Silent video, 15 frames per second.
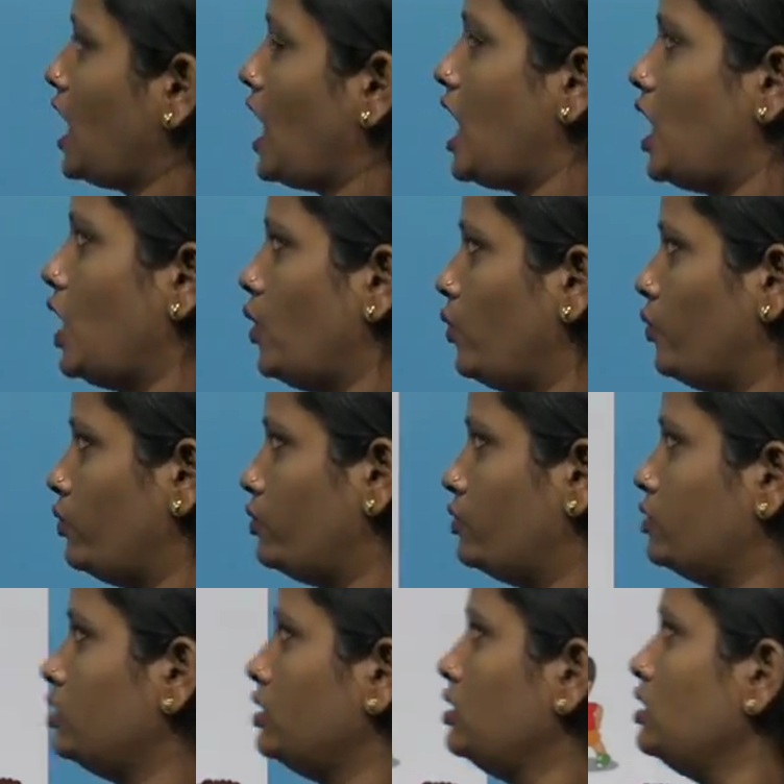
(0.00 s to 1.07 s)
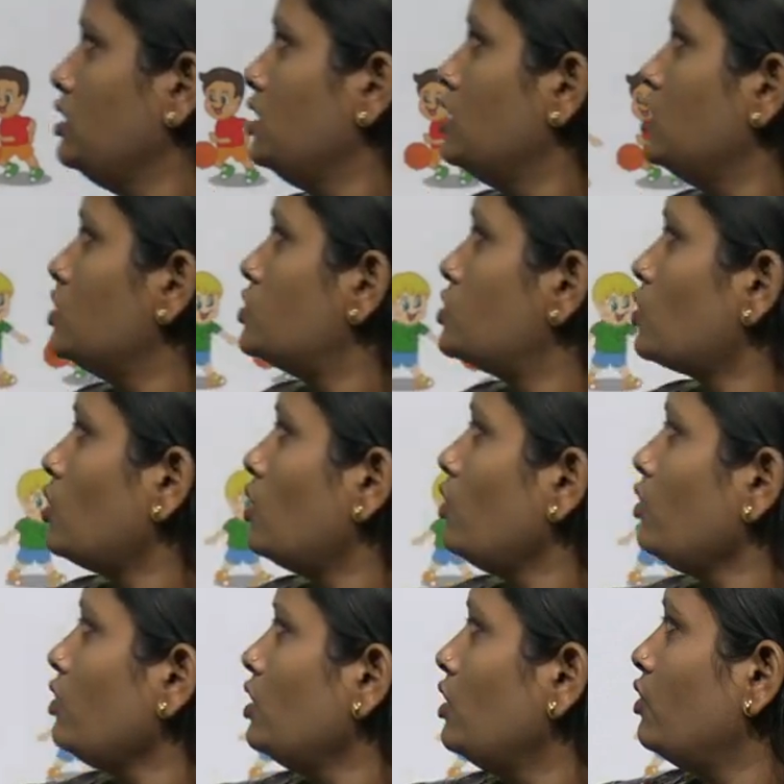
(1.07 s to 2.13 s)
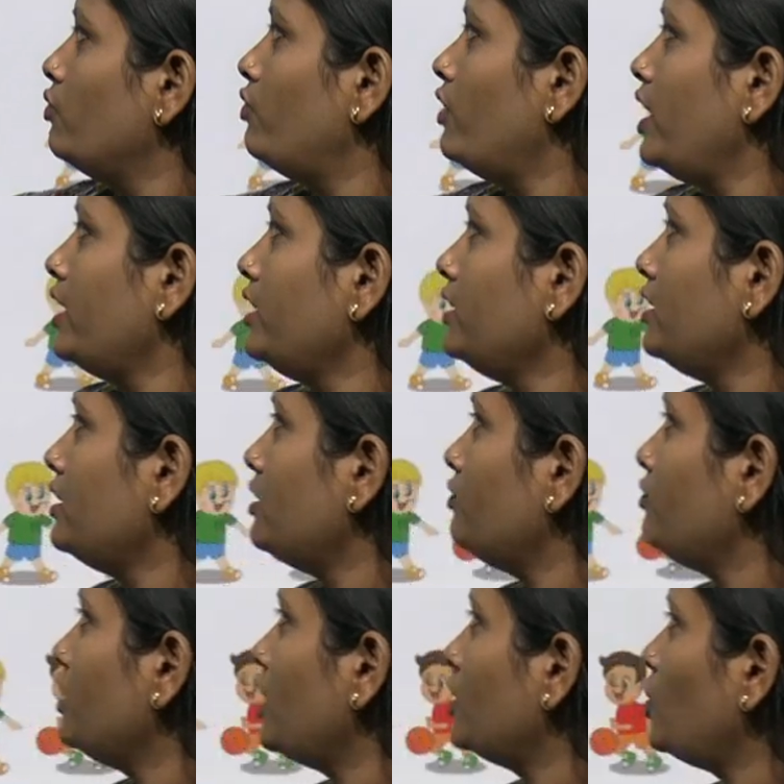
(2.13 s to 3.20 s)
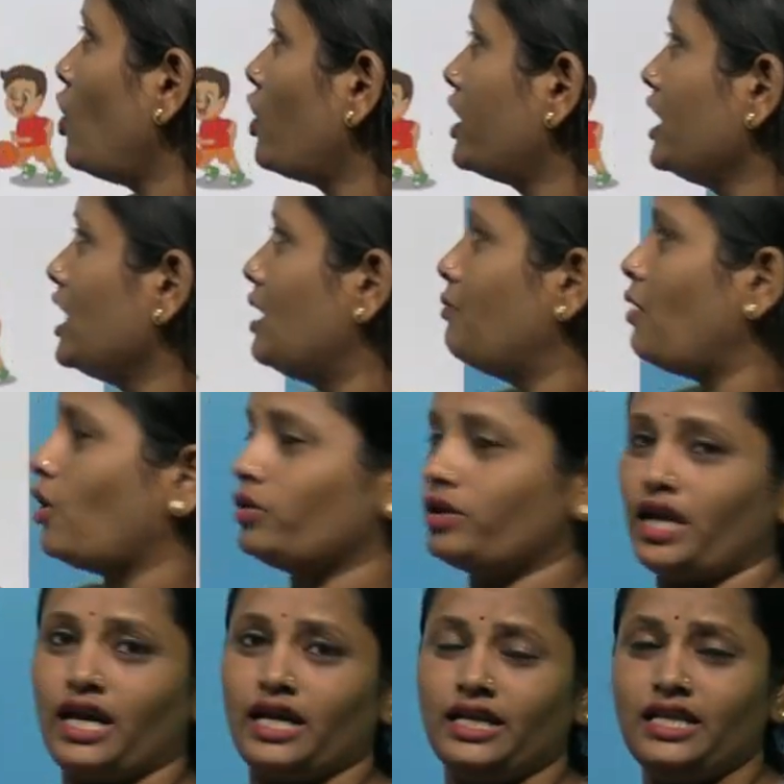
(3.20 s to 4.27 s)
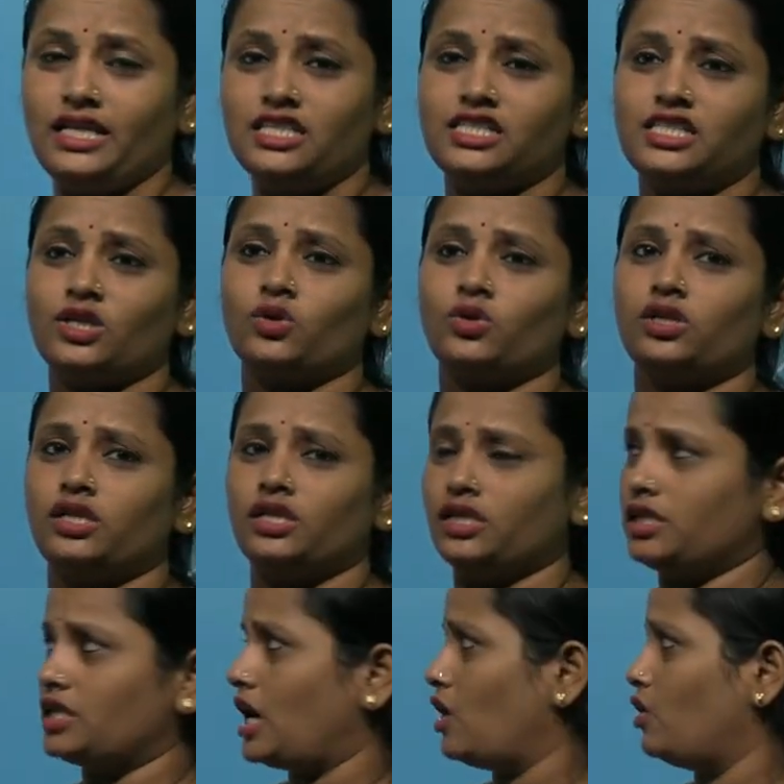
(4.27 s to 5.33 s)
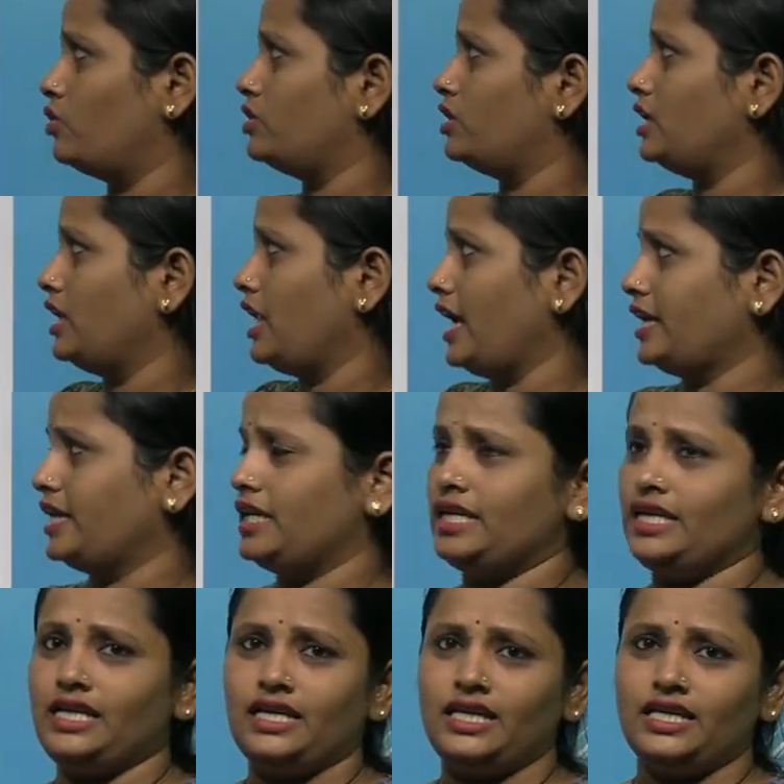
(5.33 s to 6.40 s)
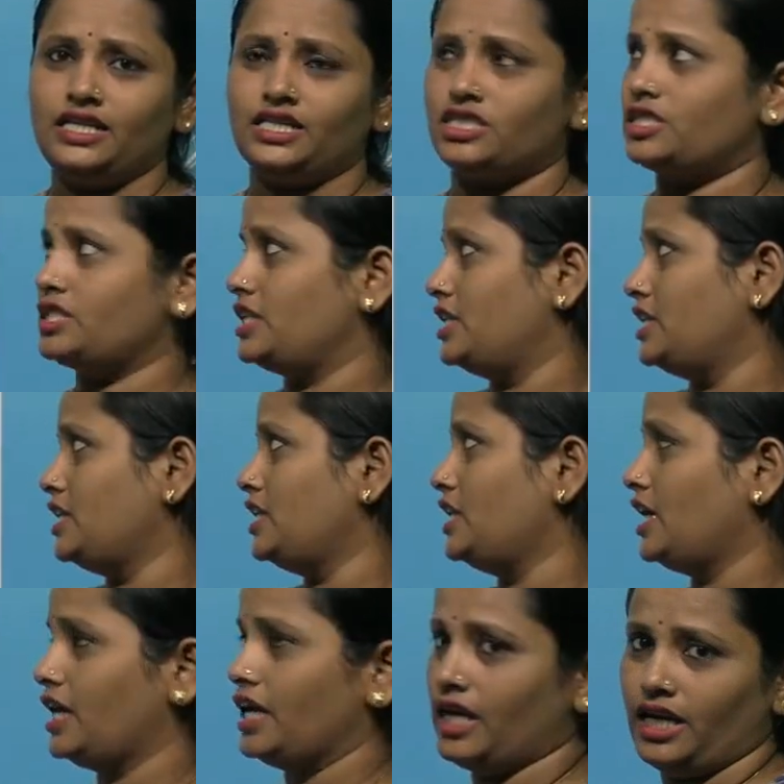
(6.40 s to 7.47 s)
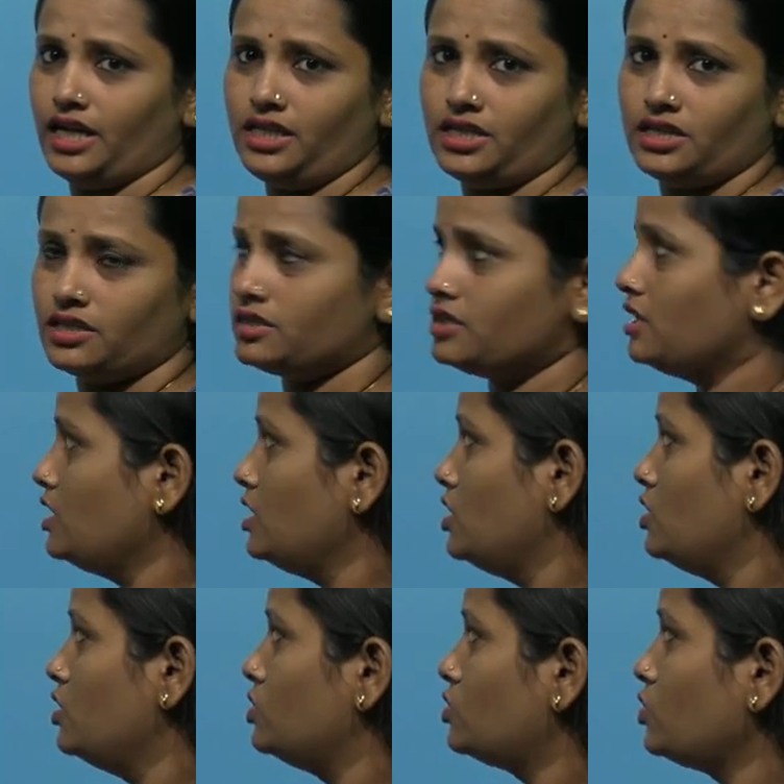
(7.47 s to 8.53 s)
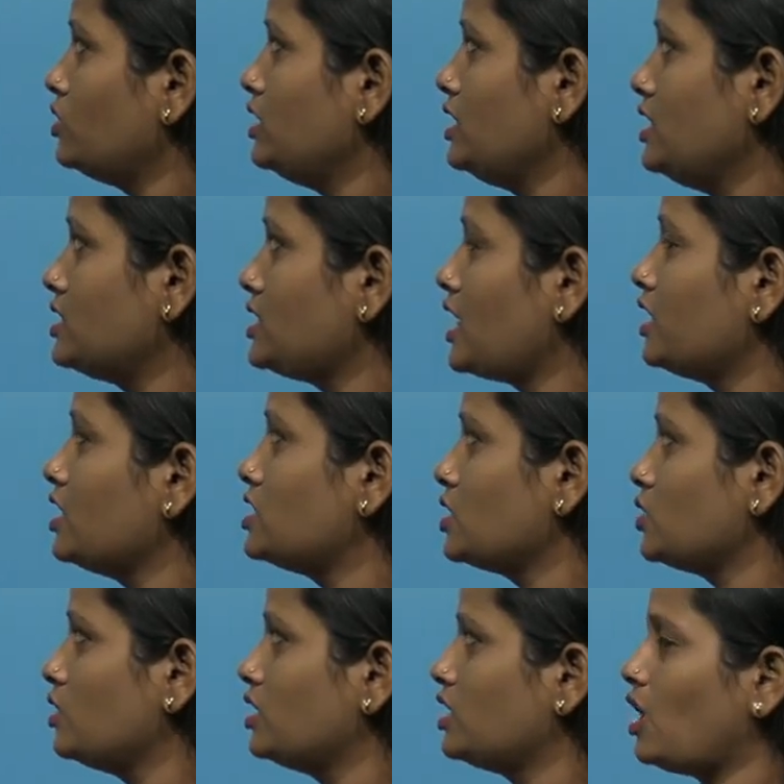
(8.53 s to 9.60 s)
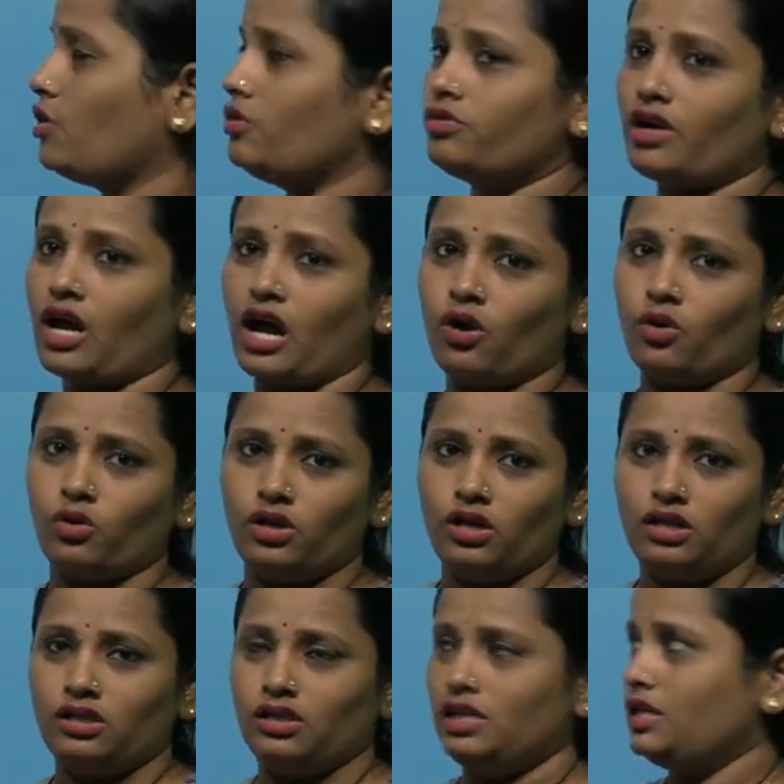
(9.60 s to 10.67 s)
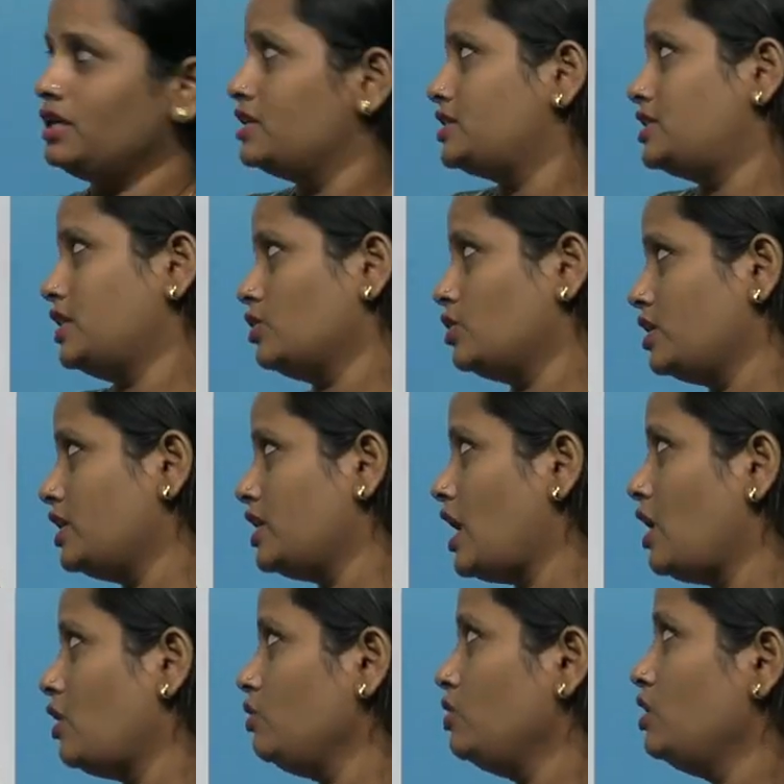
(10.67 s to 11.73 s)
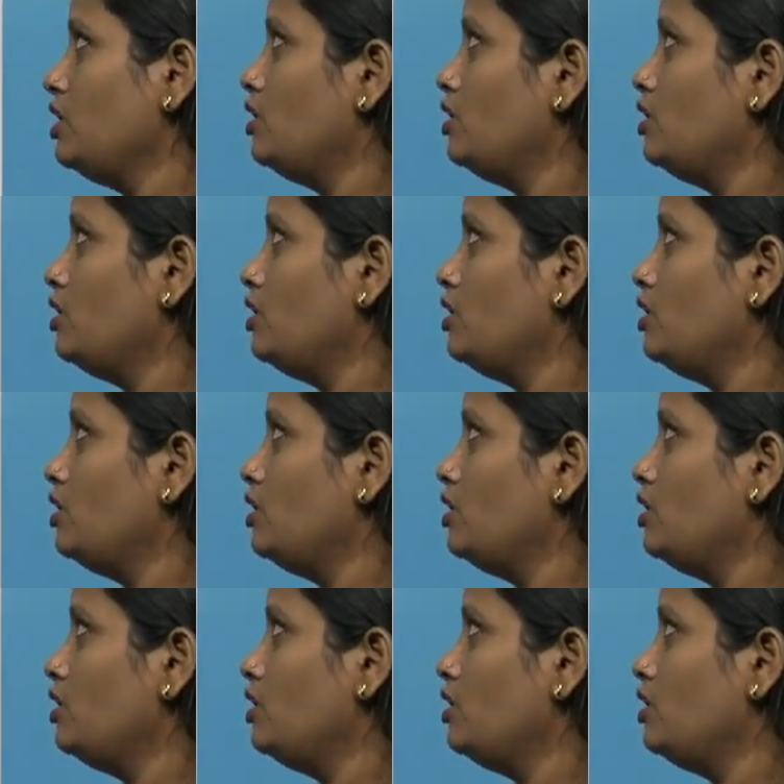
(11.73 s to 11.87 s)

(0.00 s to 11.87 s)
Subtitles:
noun. So when we are talking about any singular noun like he, she, it, so these are the singular noun. Rahul, singular noun.